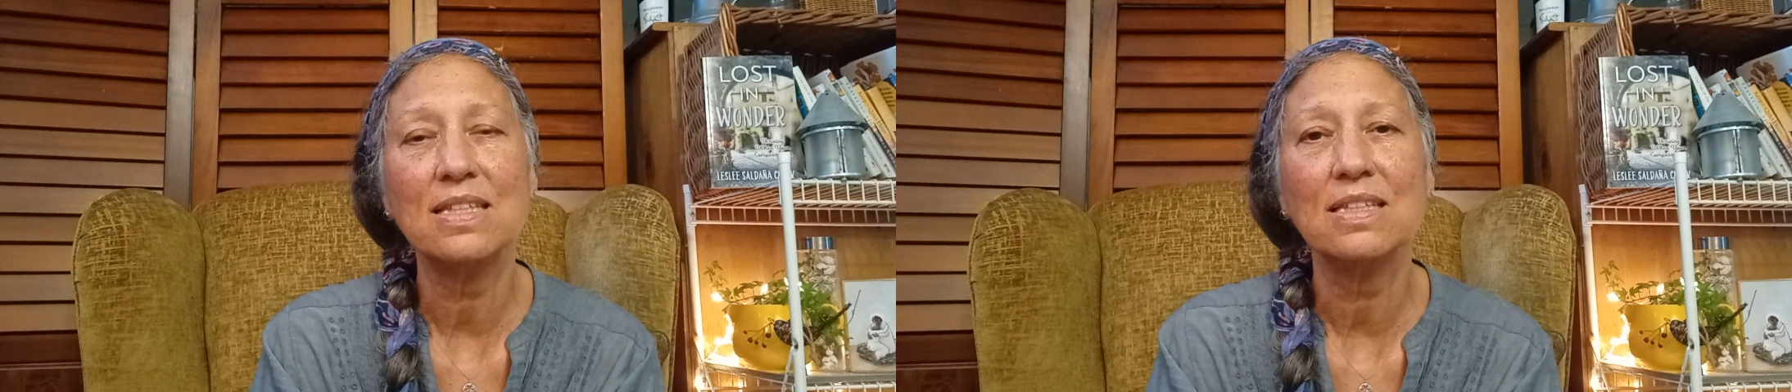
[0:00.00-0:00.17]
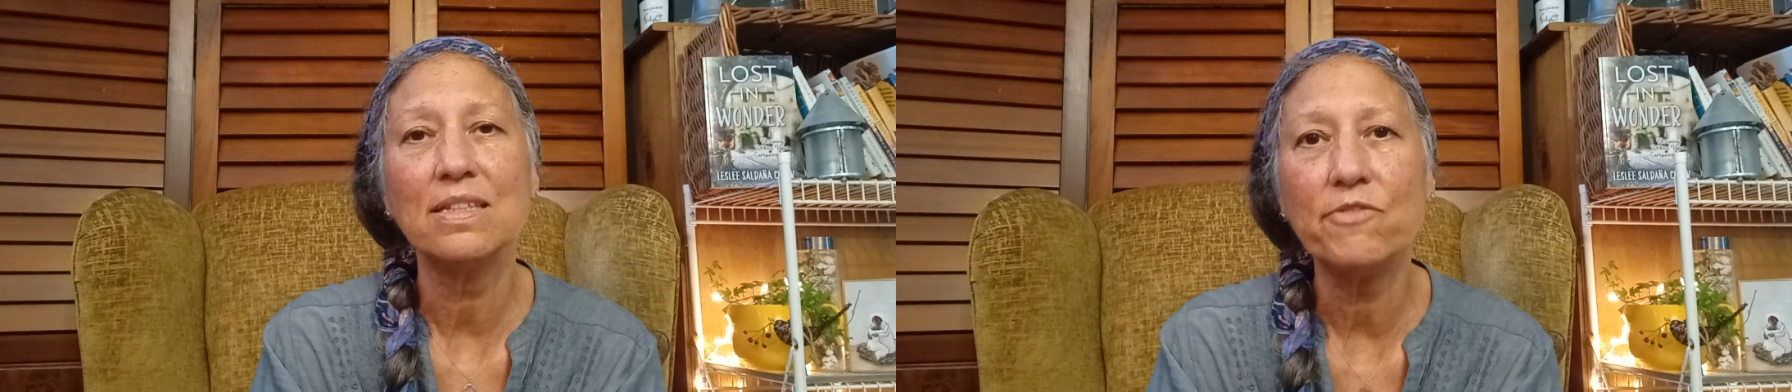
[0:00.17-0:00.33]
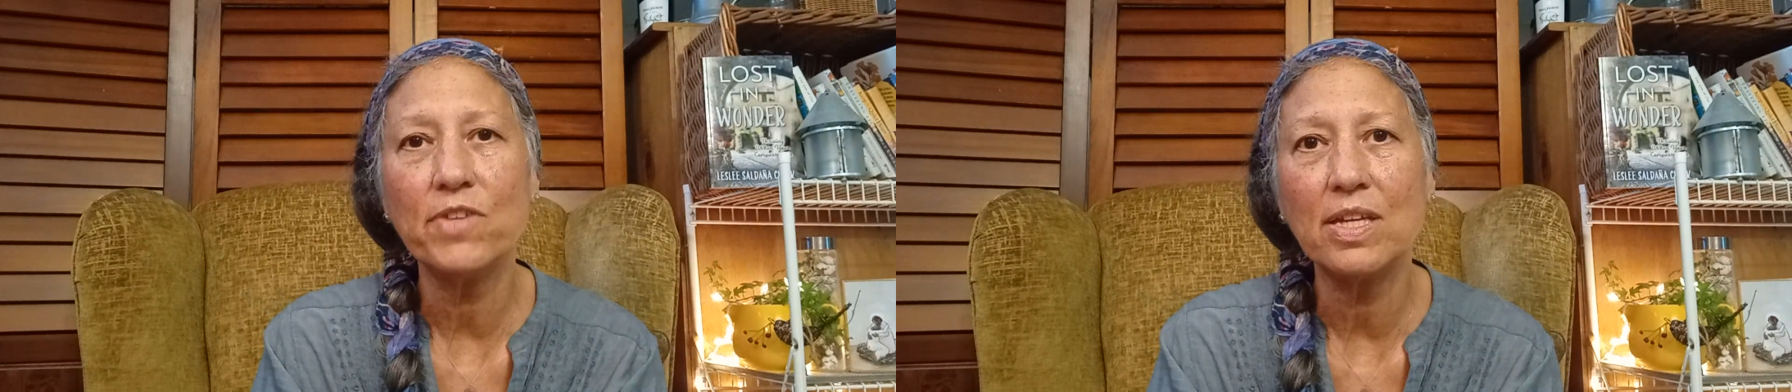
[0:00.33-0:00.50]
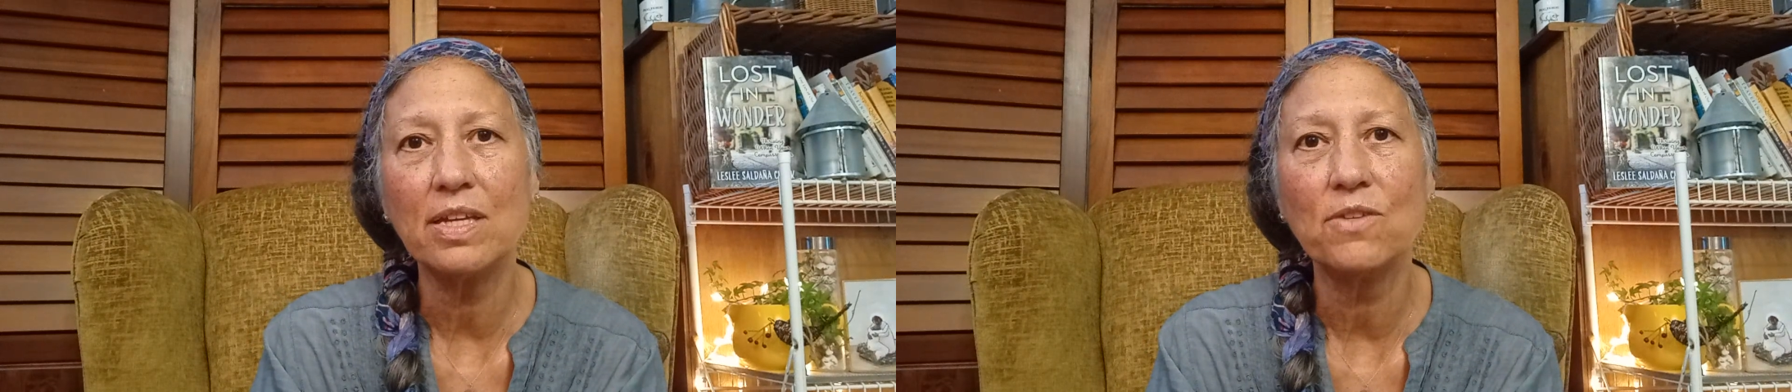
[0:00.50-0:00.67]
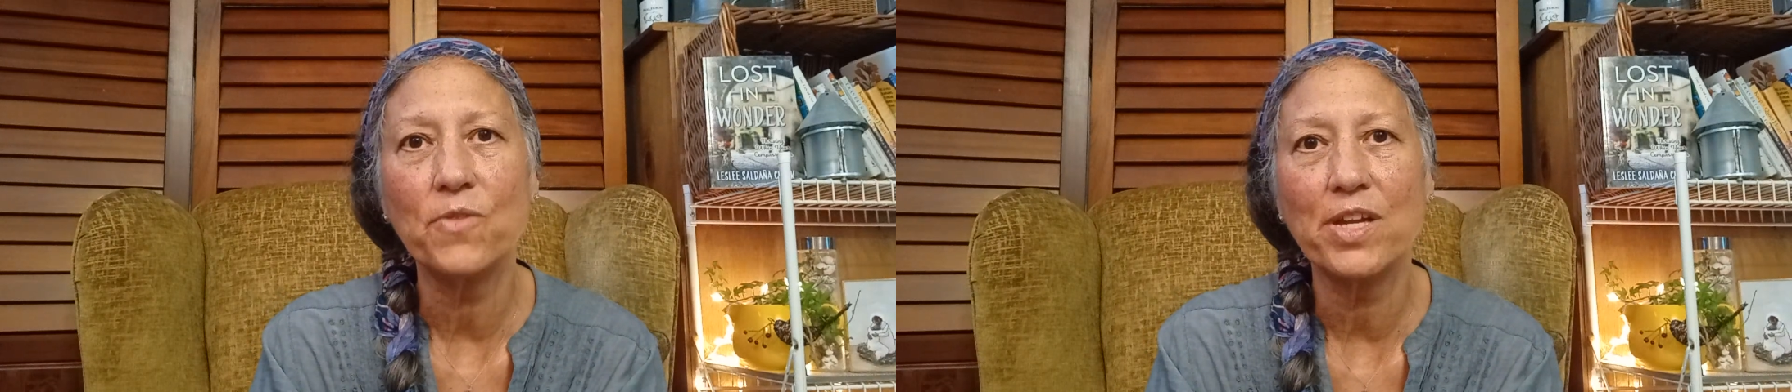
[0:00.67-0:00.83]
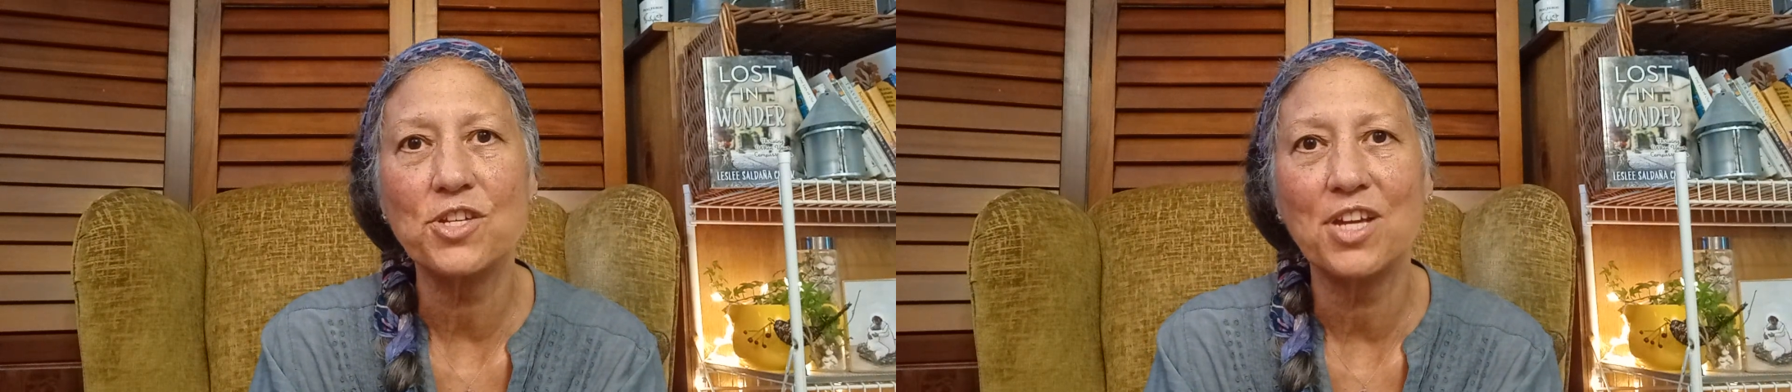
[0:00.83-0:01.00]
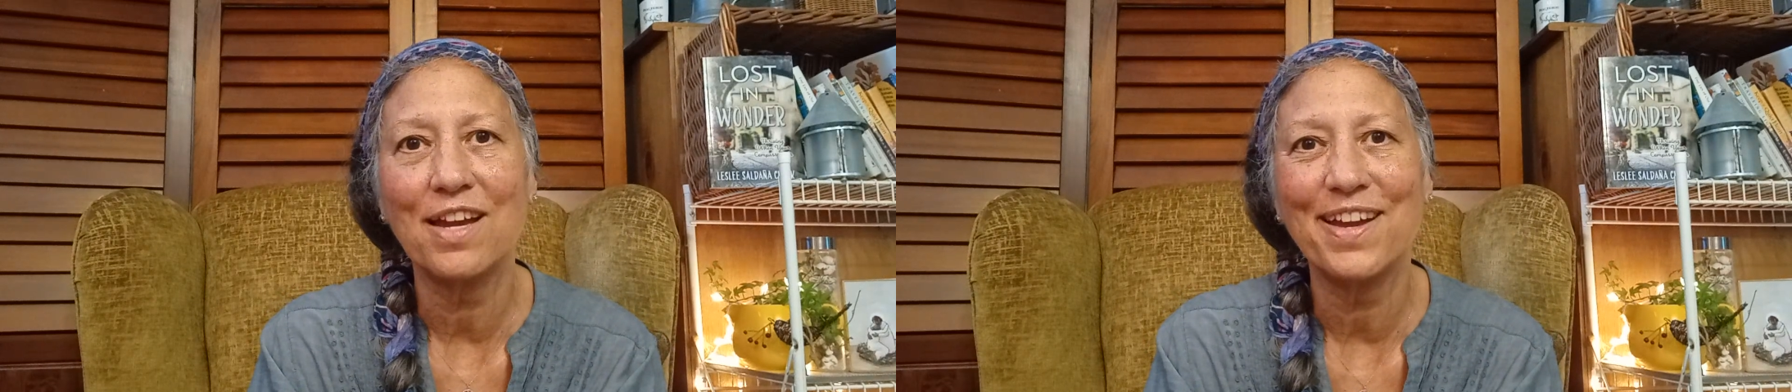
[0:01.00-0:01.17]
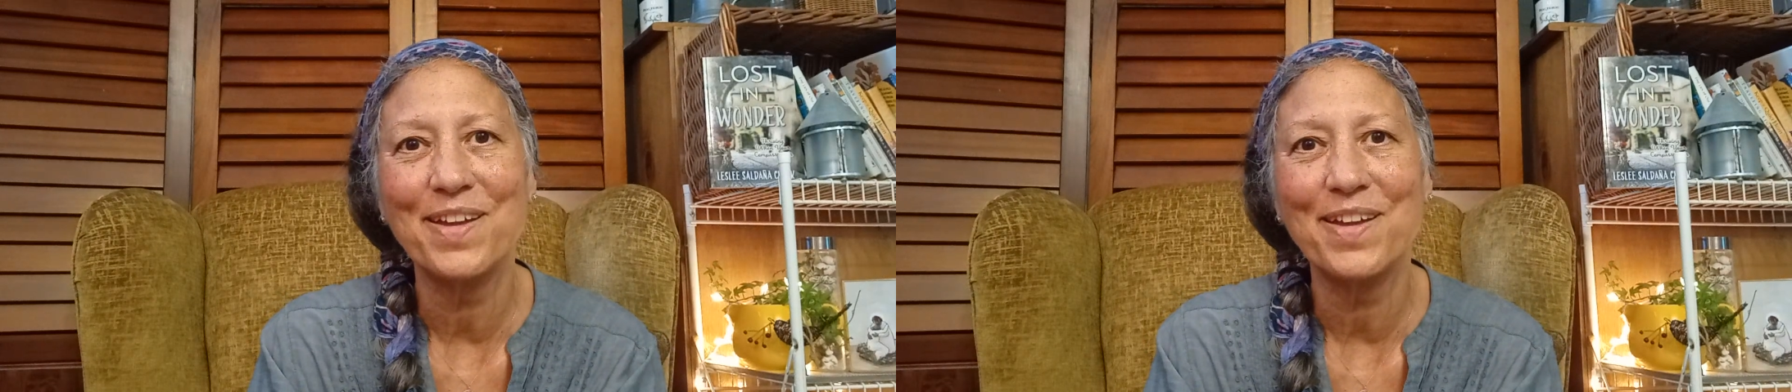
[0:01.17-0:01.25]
living in Russia.